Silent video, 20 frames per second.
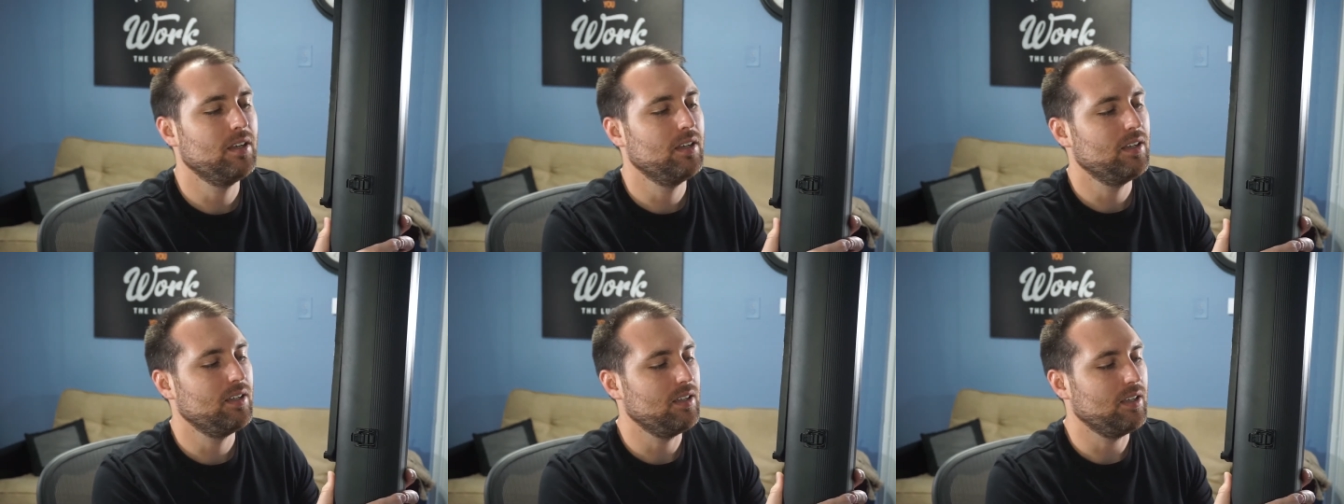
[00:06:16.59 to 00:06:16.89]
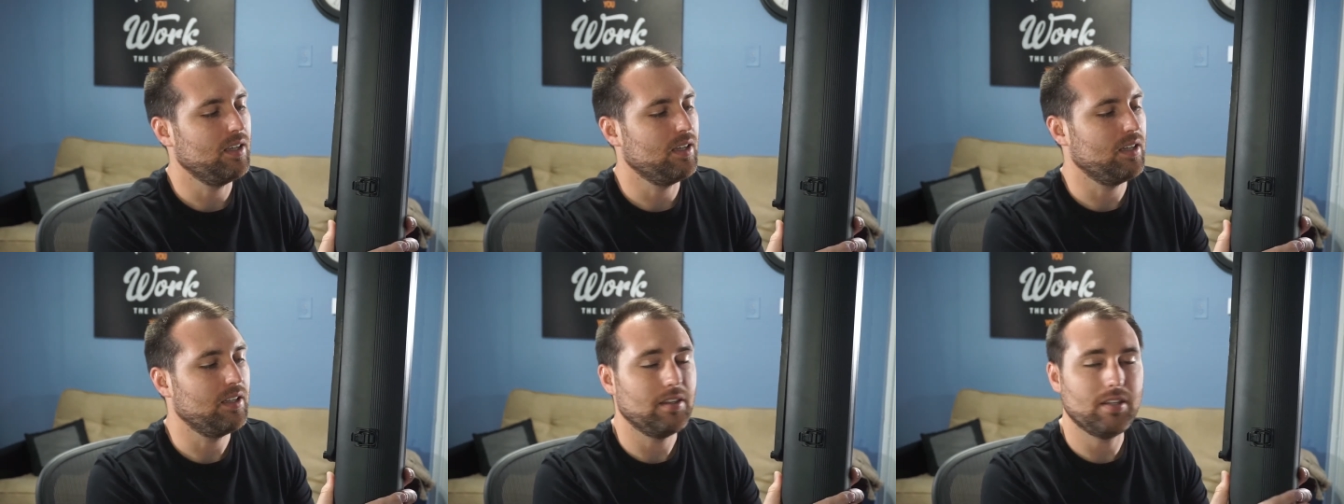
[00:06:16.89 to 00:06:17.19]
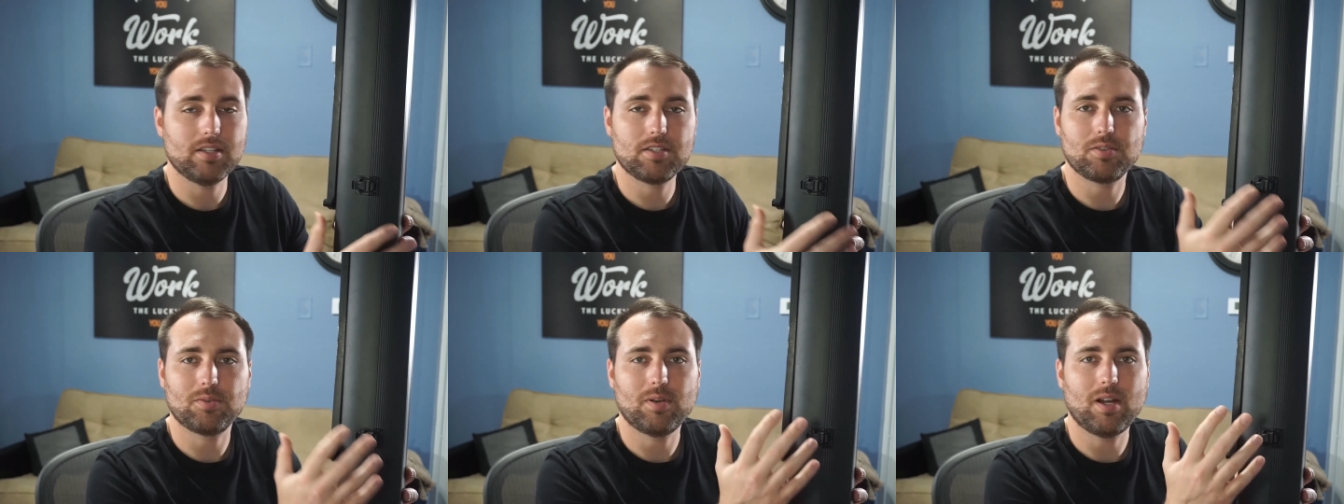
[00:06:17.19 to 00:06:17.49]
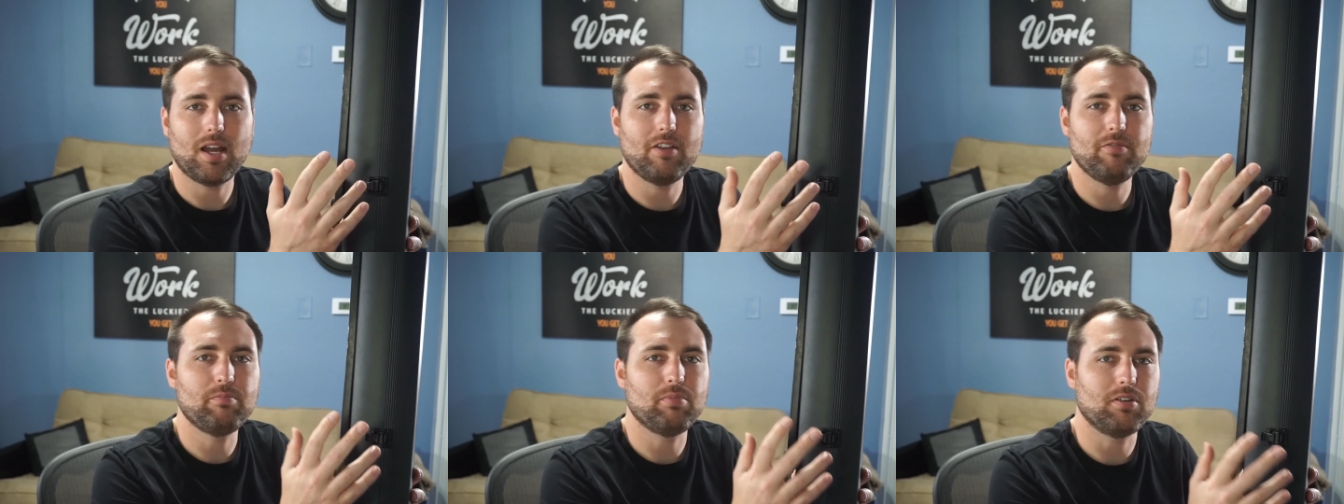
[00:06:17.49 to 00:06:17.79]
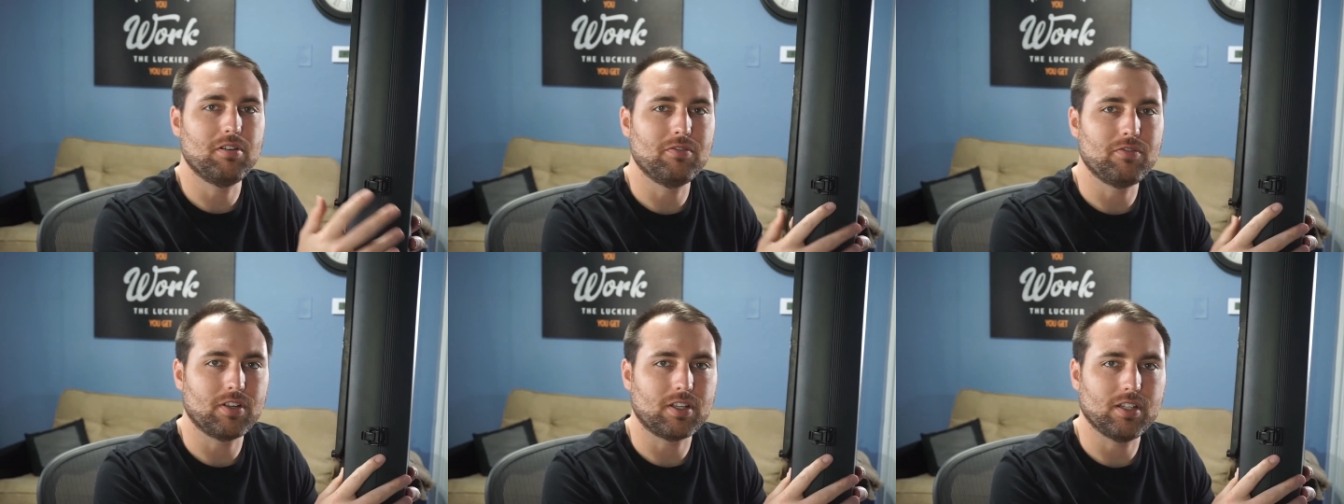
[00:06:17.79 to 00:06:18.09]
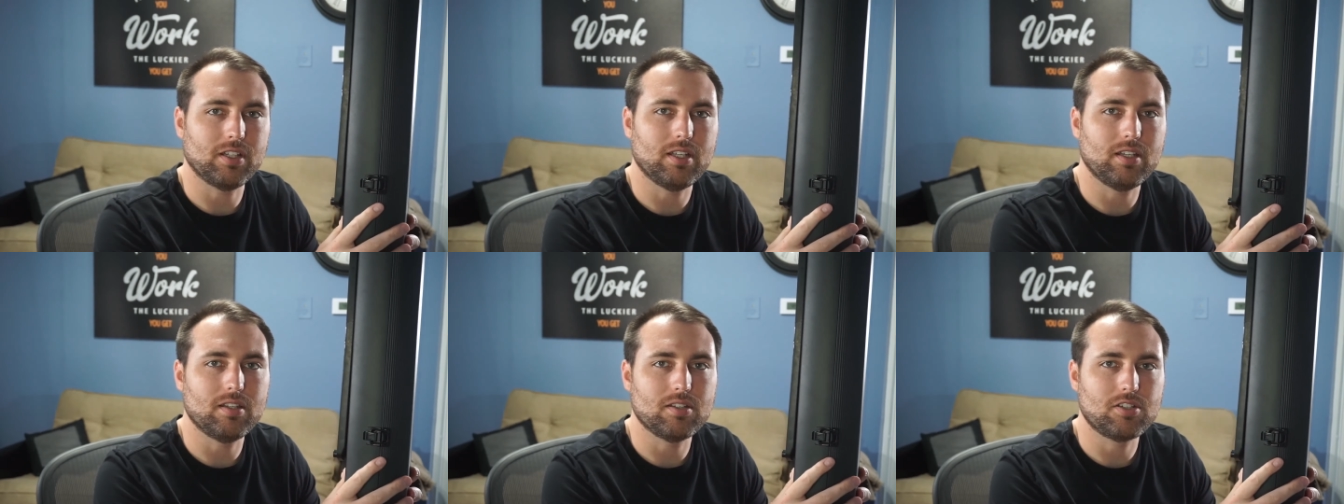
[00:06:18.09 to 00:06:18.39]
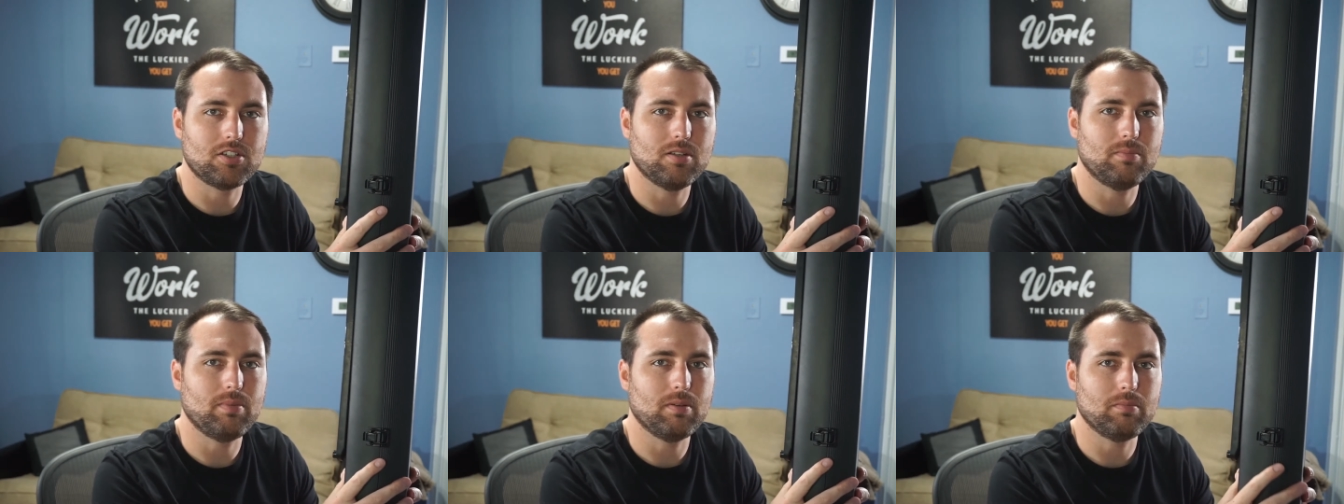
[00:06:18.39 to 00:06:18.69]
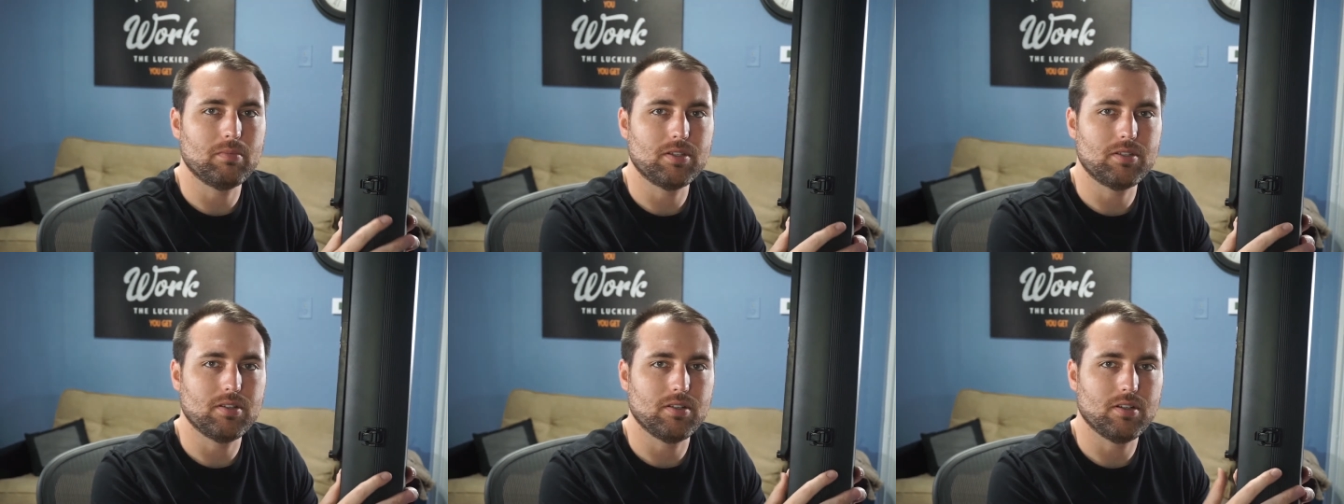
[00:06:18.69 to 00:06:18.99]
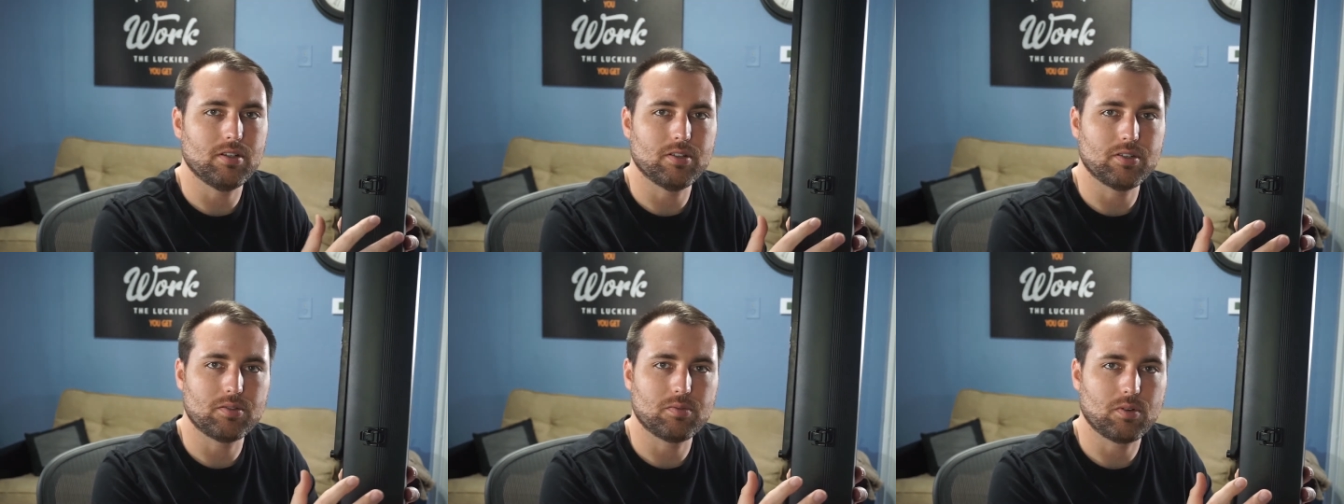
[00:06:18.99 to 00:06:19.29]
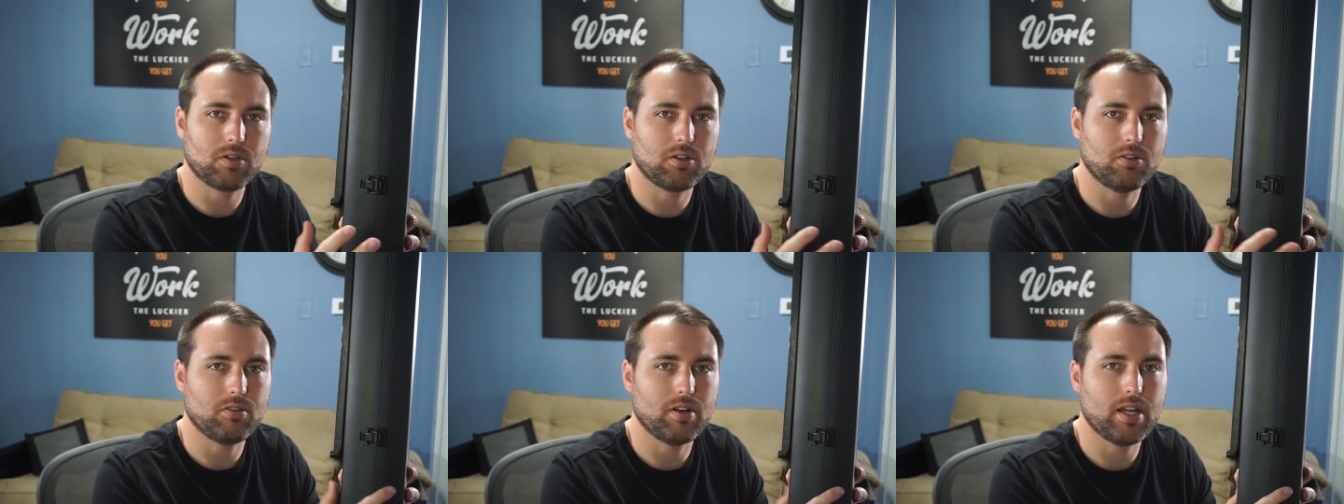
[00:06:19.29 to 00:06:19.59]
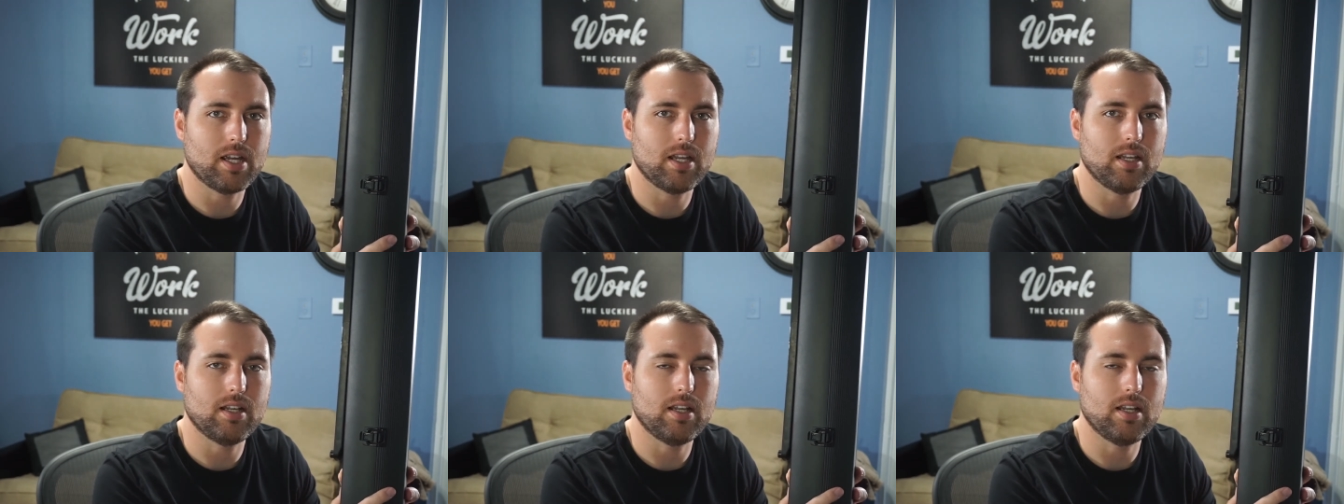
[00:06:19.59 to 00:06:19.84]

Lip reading: This arrived perfectly, the shipping materials were great,